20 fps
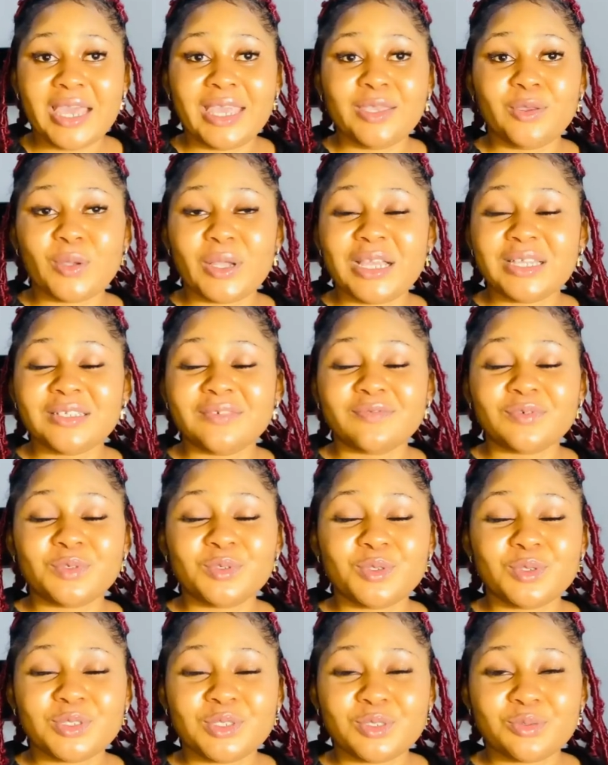You can even
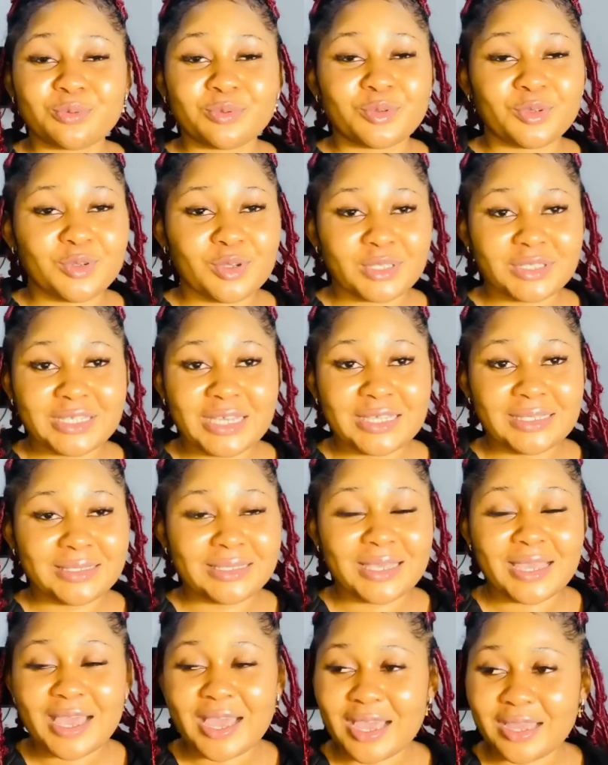use this product as
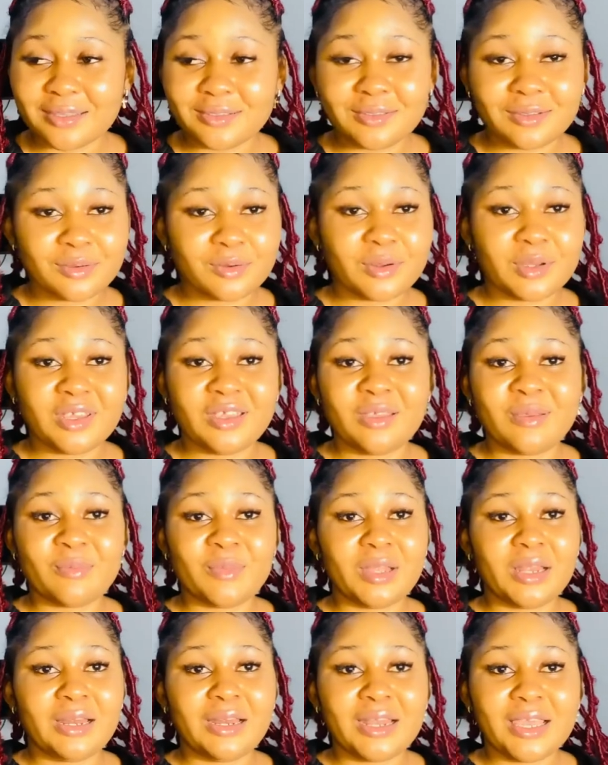a hand
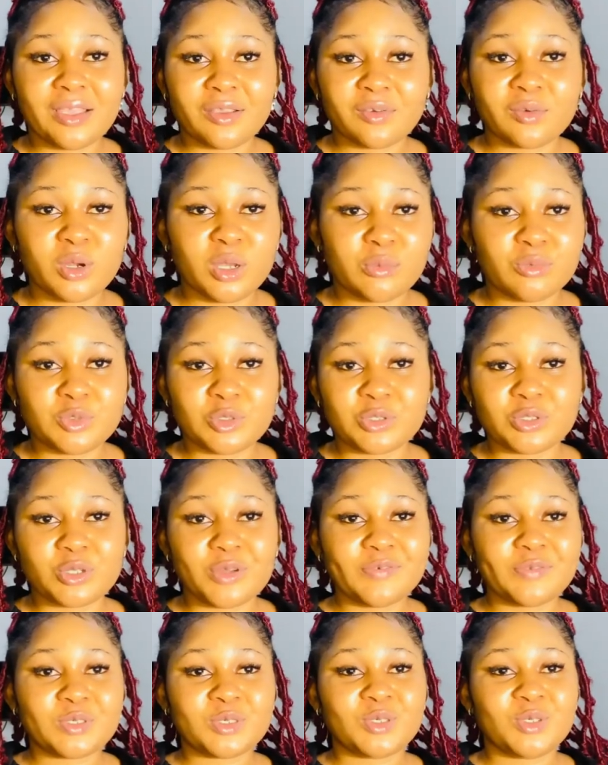cream, a leg cream, to
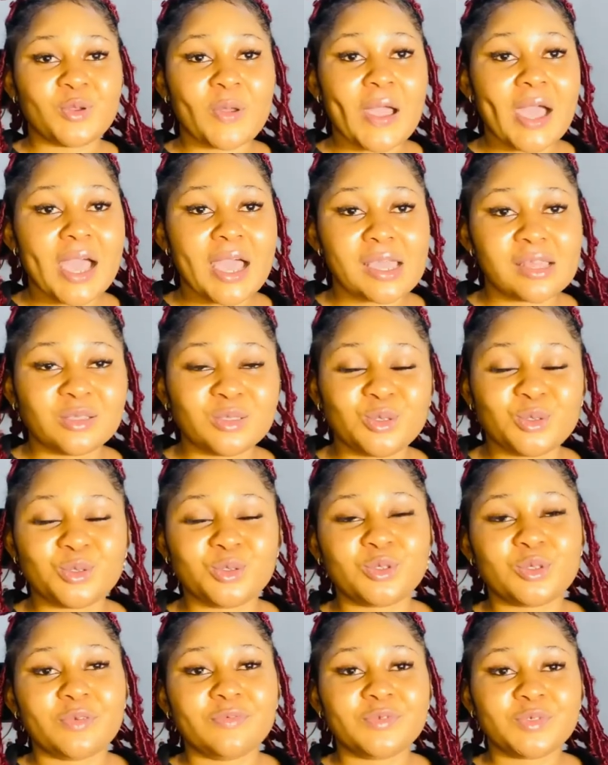soften your hands, to
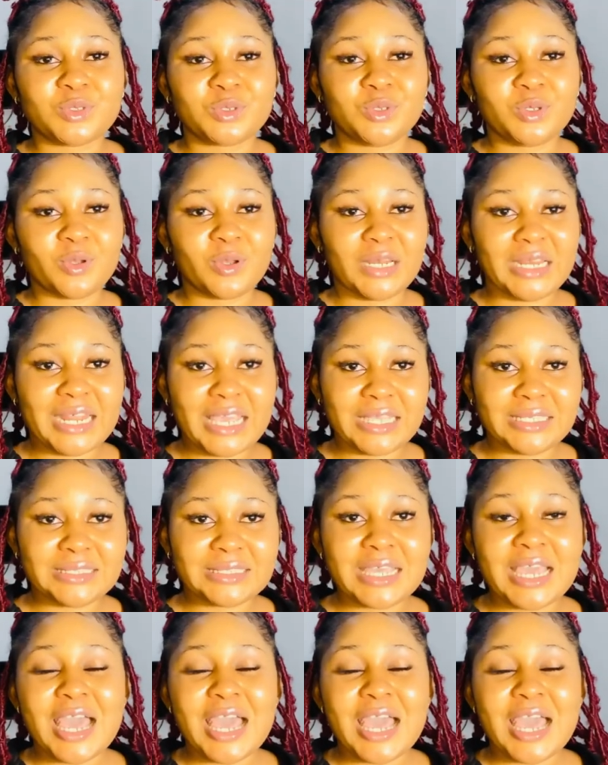soften your legs,